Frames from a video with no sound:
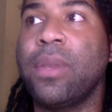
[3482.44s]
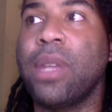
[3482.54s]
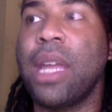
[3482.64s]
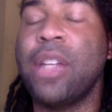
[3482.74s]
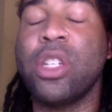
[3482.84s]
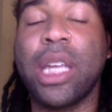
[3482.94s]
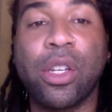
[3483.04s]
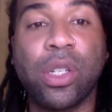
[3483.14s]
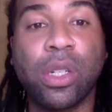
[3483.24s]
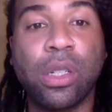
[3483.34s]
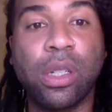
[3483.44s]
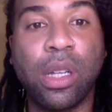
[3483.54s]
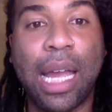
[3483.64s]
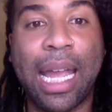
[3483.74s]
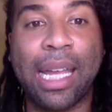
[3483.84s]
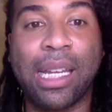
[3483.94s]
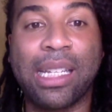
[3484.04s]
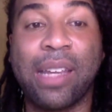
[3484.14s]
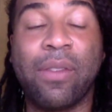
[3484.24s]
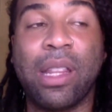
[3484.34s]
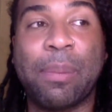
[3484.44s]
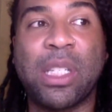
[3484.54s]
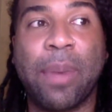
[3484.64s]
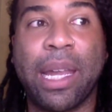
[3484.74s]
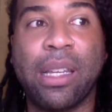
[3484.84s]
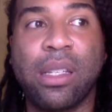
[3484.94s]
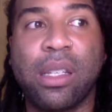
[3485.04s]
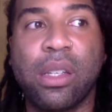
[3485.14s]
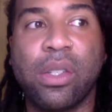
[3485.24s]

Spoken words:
educational and has given them space